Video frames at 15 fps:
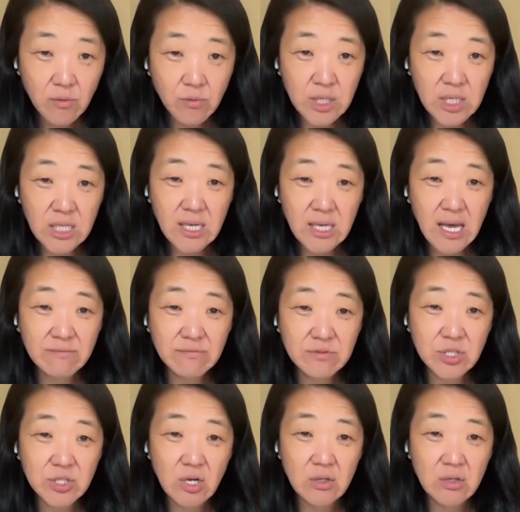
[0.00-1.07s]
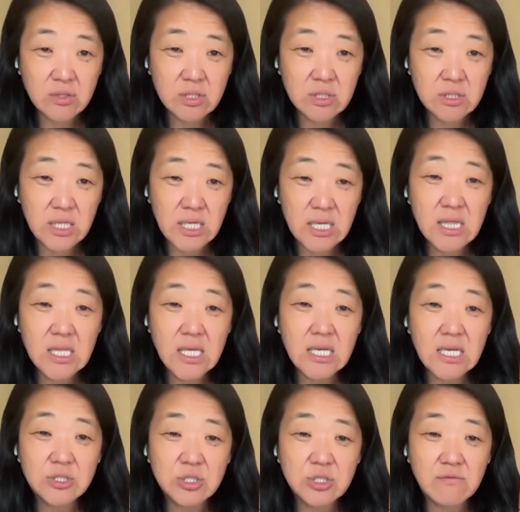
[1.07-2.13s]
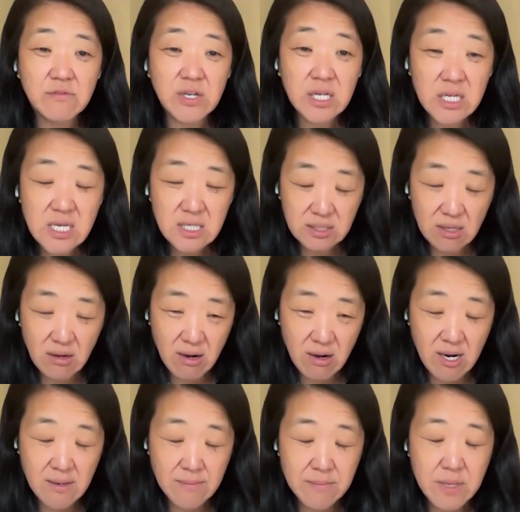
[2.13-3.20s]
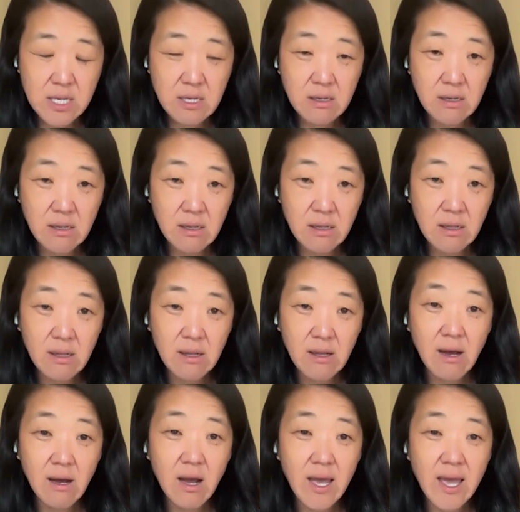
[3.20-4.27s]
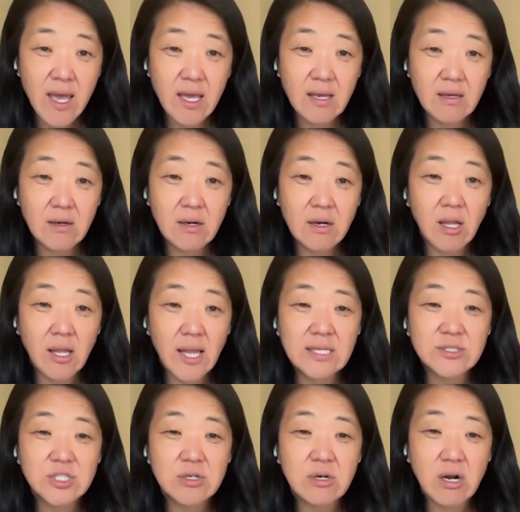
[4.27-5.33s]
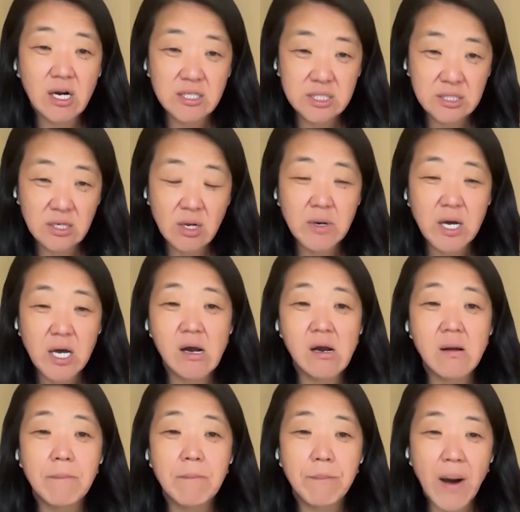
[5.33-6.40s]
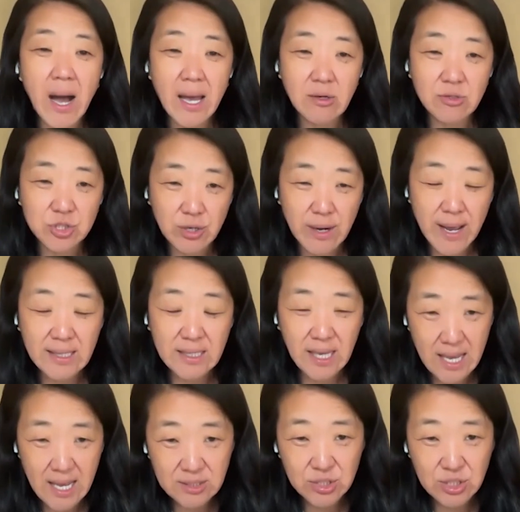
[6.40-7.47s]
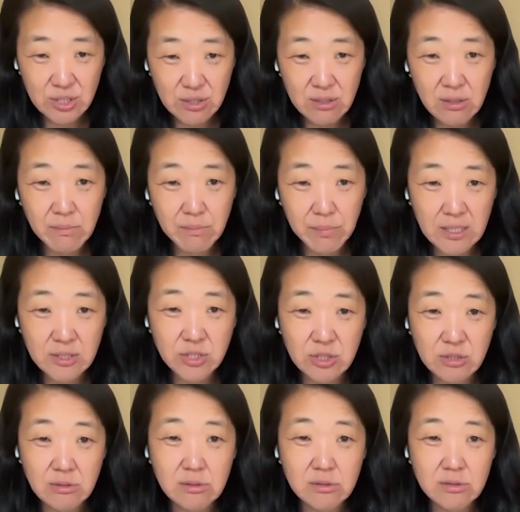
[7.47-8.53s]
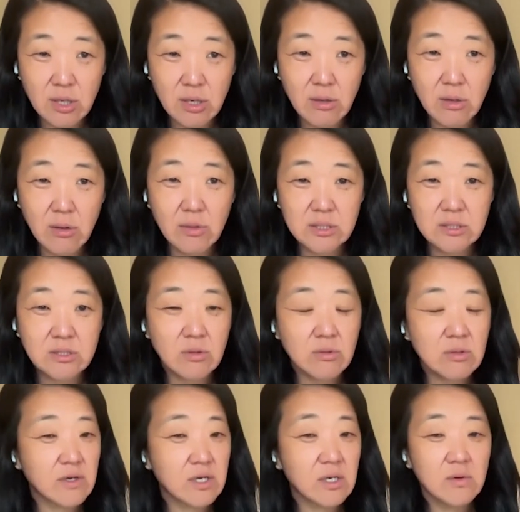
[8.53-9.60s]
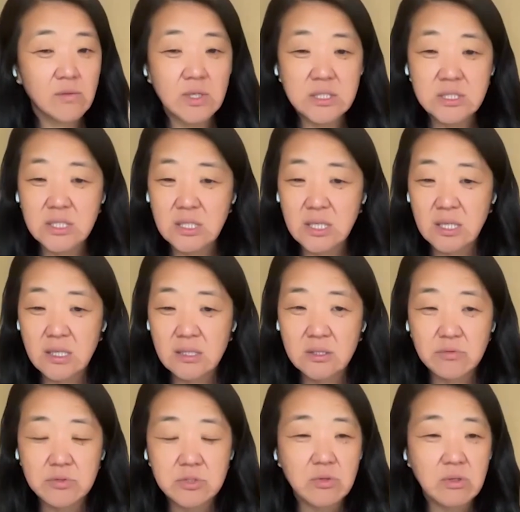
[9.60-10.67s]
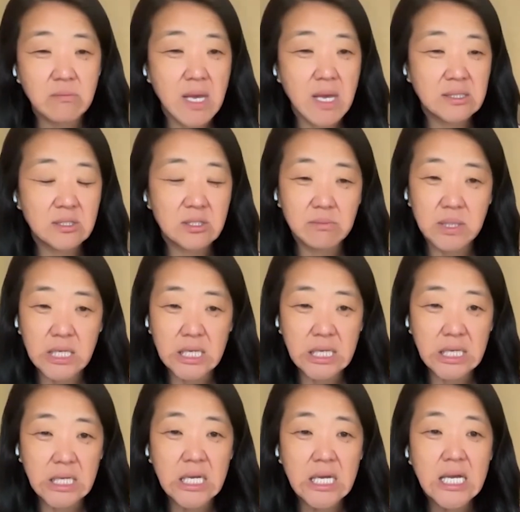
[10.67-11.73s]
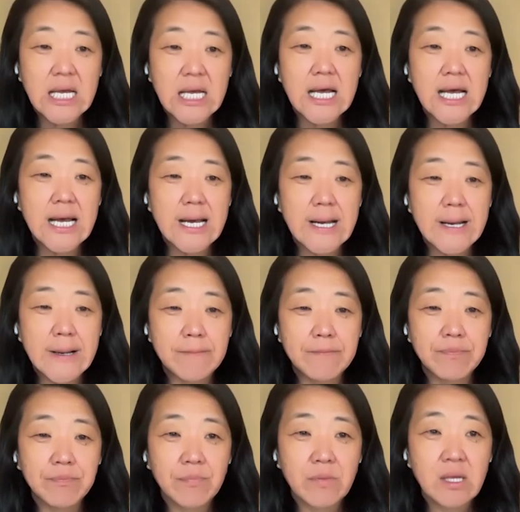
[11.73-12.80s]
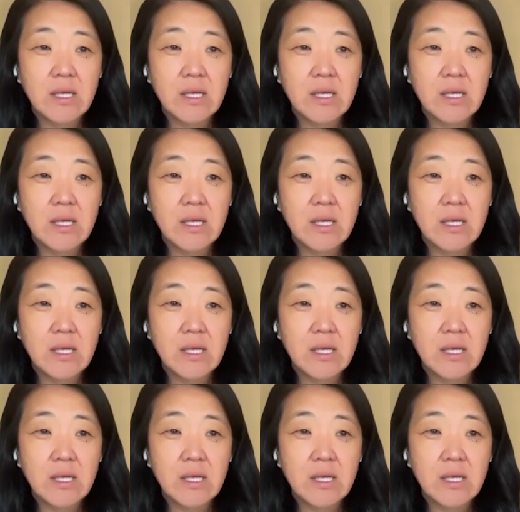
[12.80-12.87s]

we have dosed in the intravenous arm a cholangiocarcinoma or a biliary tract cancer patient. So it's sort of a coincidence. It was sort of meant to be. We'll